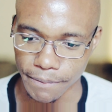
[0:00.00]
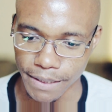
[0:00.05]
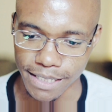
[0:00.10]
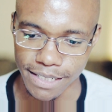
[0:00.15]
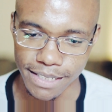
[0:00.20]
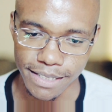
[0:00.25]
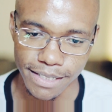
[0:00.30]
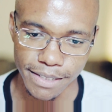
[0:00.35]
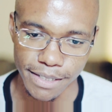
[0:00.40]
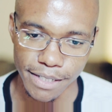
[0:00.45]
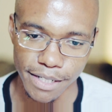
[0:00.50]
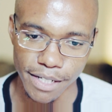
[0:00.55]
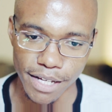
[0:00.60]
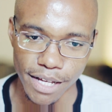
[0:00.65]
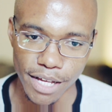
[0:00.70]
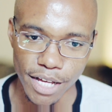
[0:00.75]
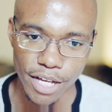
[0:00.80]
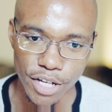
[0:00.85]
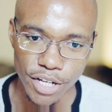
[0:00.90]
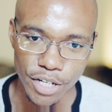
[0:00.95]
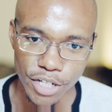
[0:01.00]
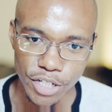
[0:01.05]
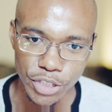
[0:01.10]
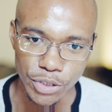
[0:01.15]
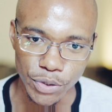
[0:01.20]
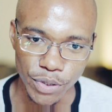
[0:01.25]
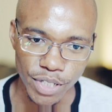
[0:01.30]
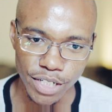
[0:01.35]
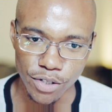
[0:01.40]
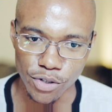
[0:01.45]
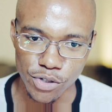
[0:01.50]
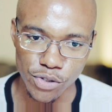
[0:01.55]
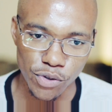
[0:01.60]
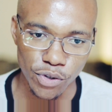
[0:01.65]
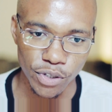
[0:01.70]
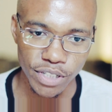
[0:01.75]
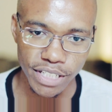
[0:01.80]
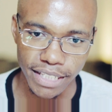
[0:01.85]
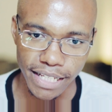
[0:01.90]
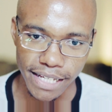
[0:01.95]
and during those
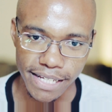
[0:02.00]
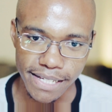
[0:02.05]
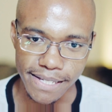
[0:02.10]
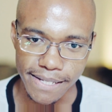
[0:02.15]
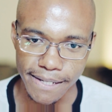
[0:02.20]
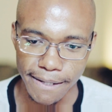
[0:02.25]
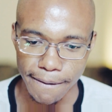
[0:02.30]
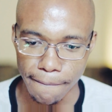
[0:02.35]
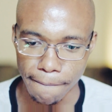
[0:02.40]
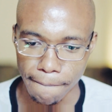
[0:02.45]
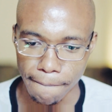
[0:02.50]
holidays,